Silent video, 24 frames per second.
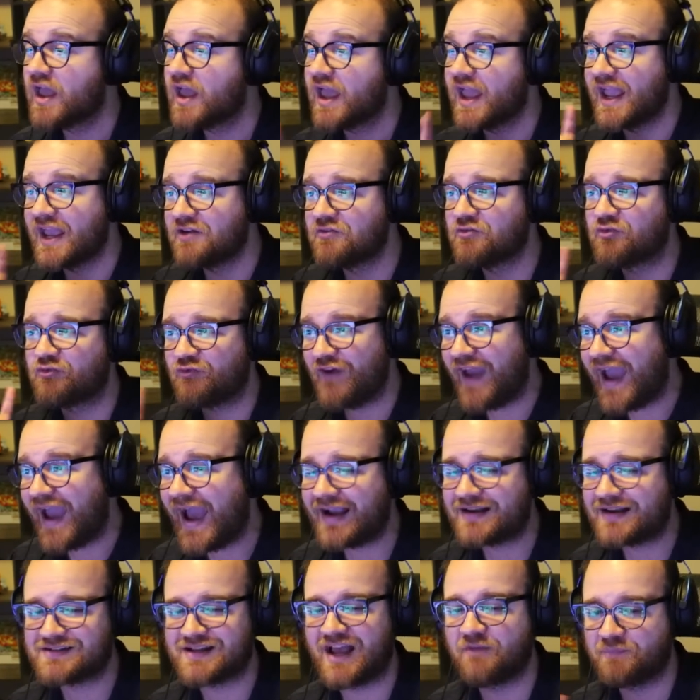In
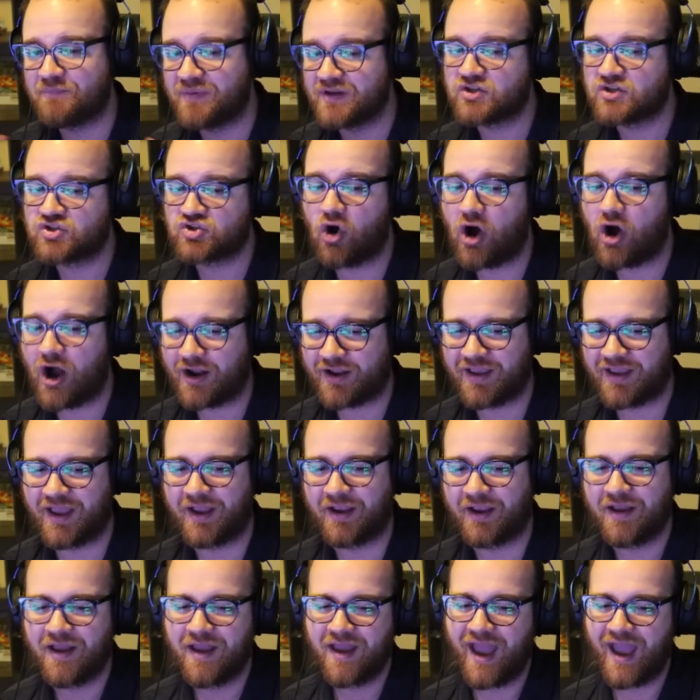fact, I've been
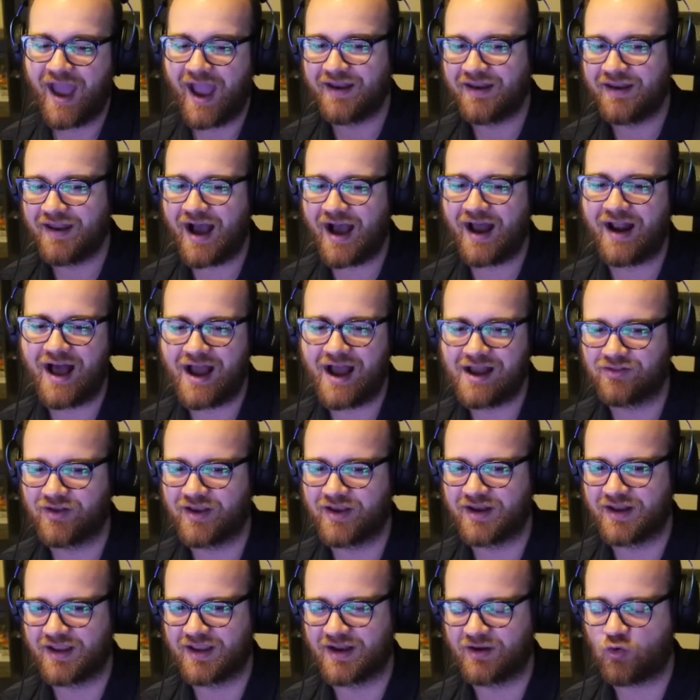talking and not
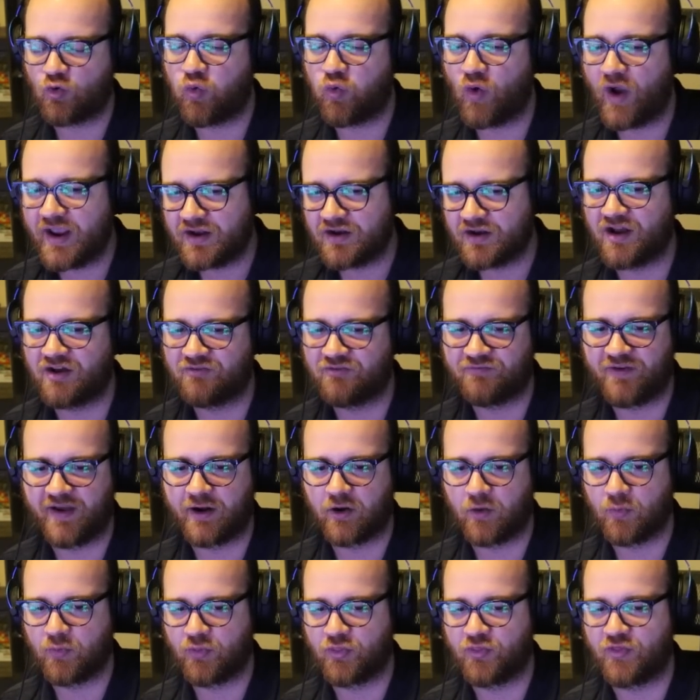highlighting it quite enough, I
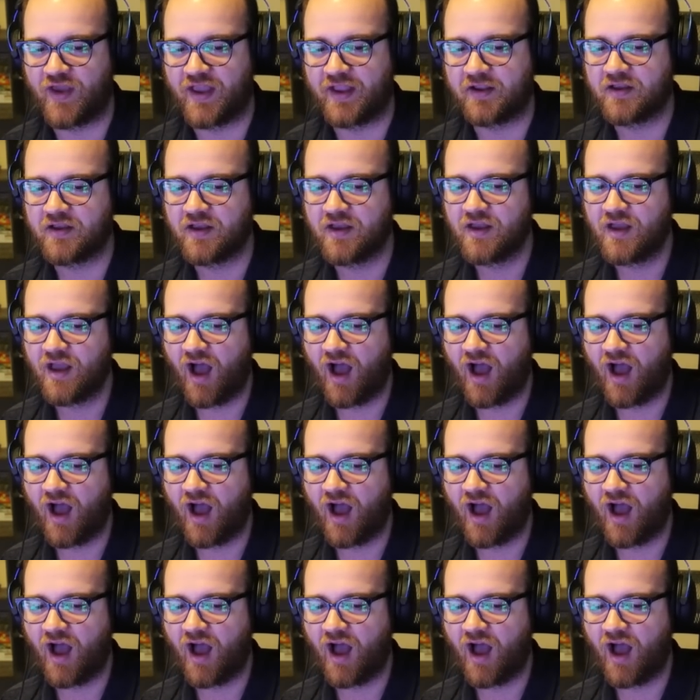don't think.